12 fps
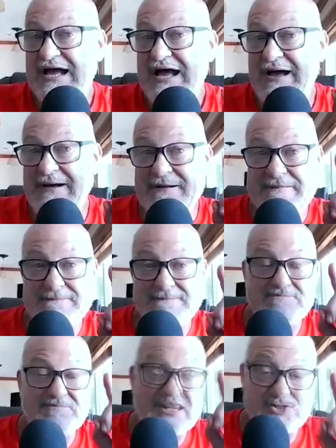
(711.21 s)

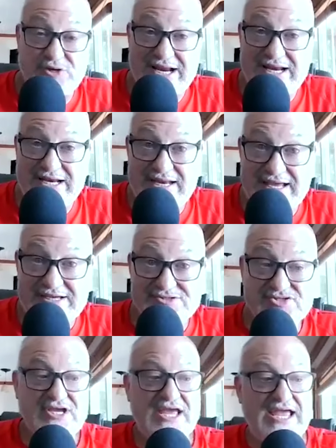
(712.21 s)
um, trading
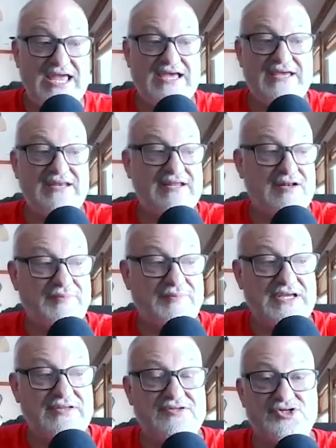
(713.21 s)
desk, and it'll
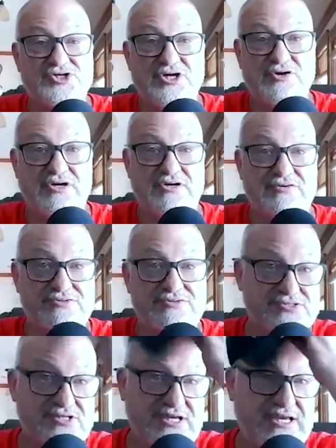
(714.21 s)
be in the show
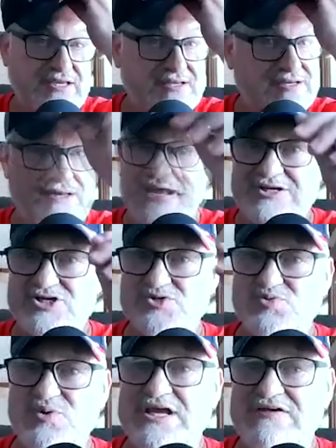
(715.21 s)
notes. And I
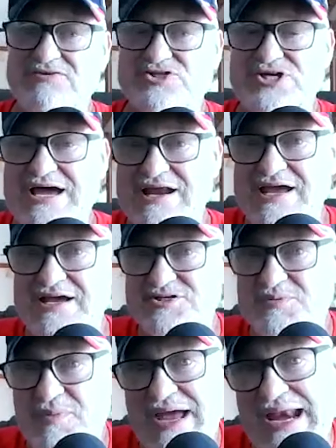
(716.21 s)
just want to give a shout out
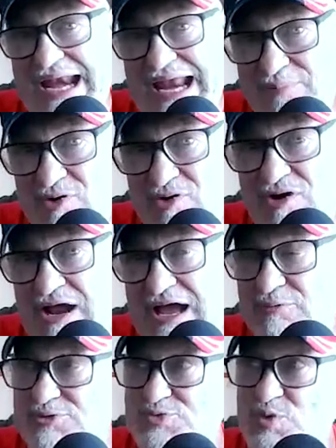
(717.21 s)
to my neighbor. I
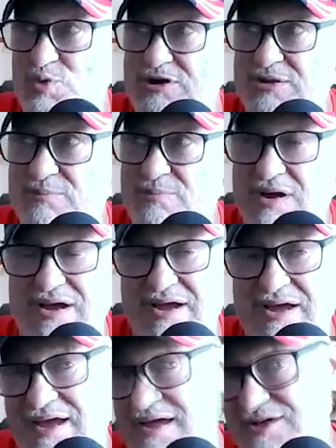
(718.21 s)
was wearing
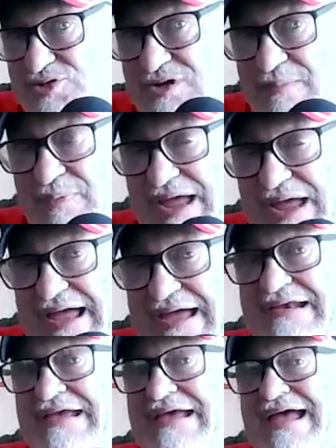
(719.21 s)
my Trump
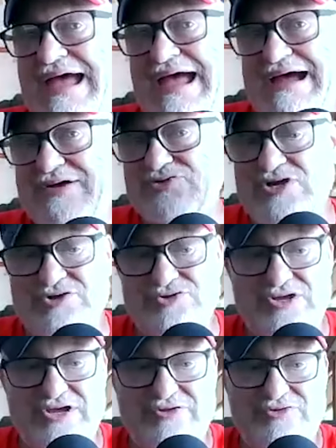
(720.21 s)
hat out there
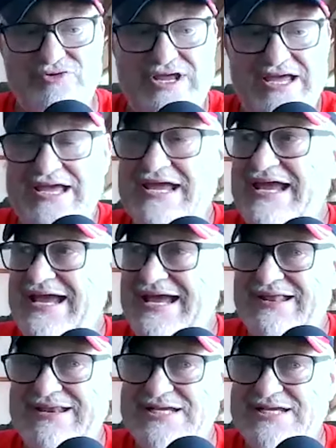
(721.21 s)
the other day,
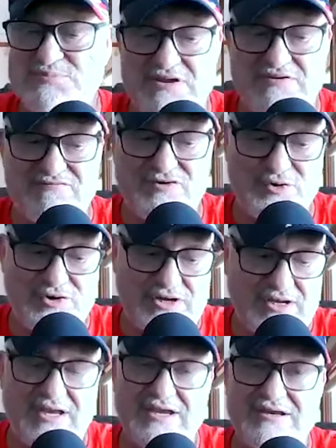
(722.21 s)
and he's been
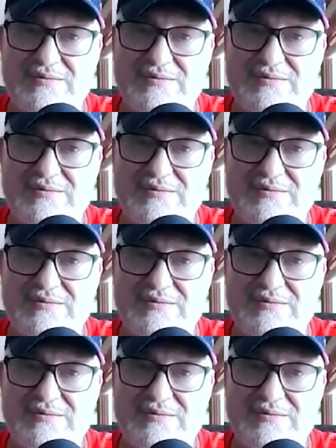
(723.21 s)
voting a